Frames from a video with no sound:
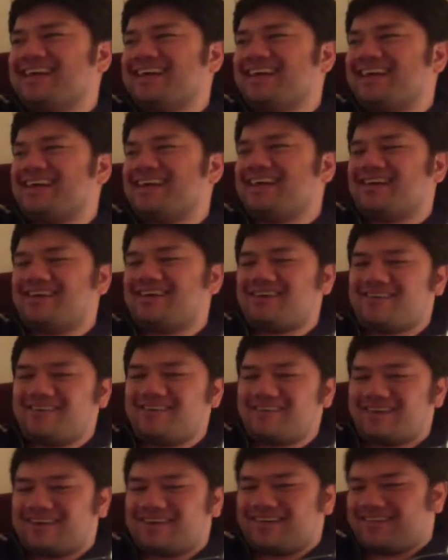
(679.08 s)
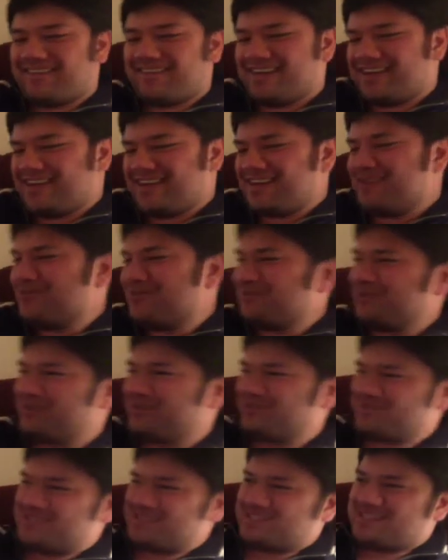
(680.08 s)
Oh, Arya, you
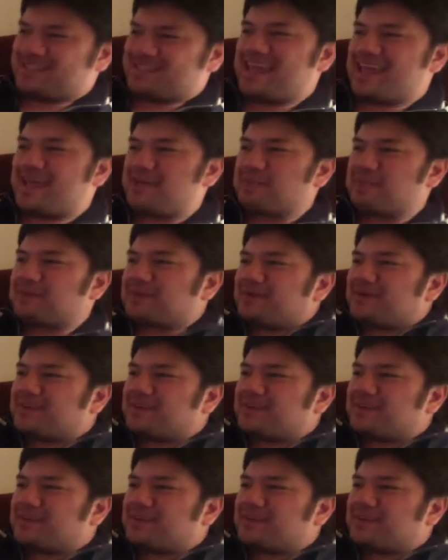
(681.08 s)
little scamp.